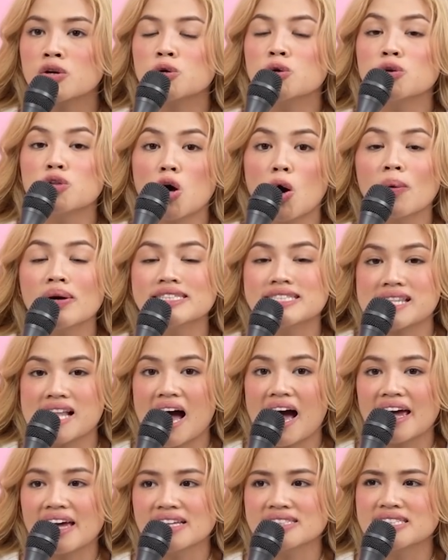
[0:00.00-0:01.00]
He would always
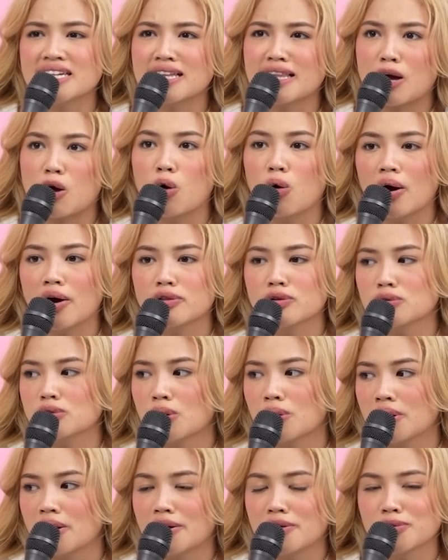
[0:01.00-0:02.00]
lie and say like, oh, I don't
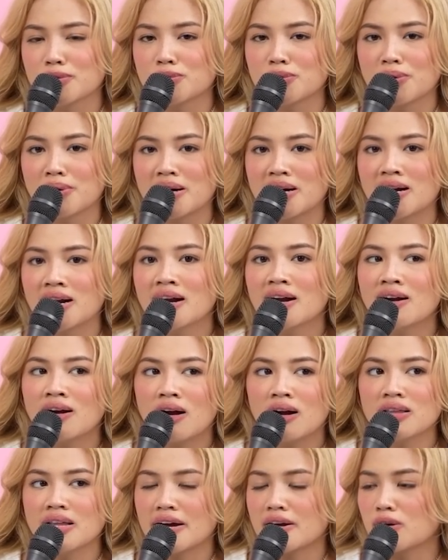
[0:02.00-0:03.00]
know her.
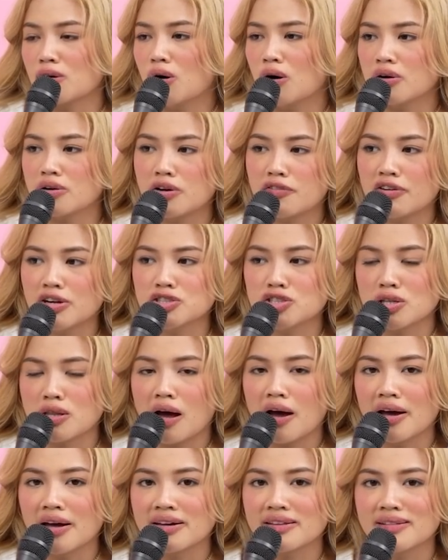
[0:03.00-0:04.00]
Or like, oh, your friends are
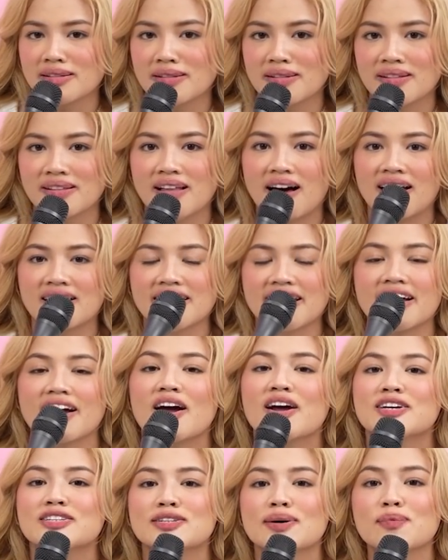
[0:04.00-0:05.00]
lying. Like
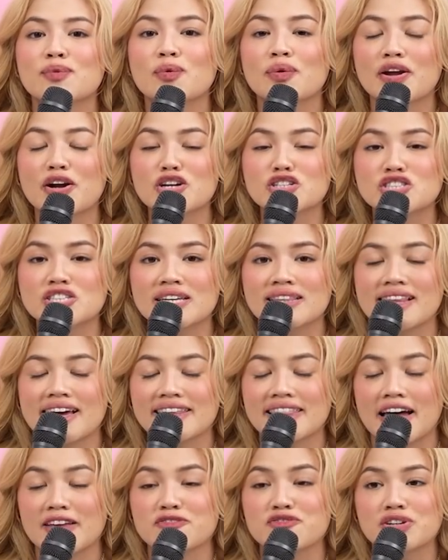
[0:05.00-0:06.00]
some weird shit
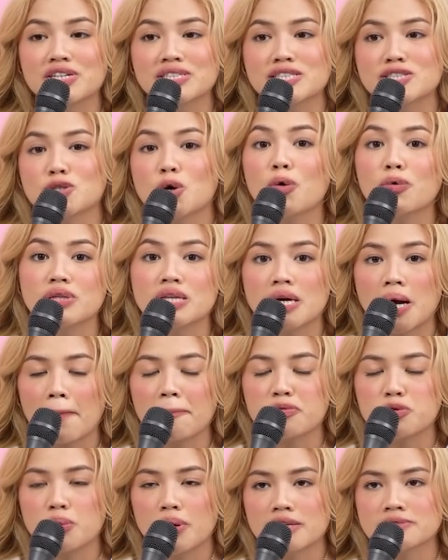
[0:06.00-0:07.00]
like that versus owning
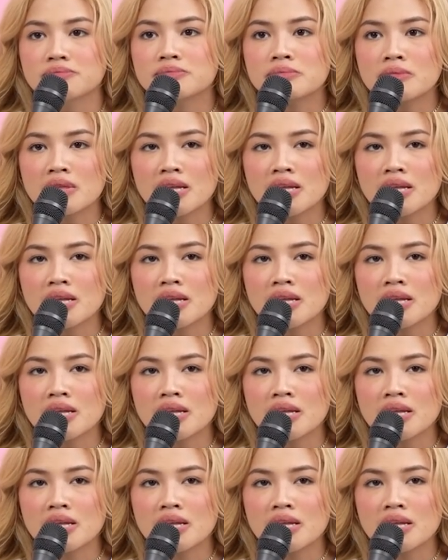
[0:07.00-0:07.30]
up to it.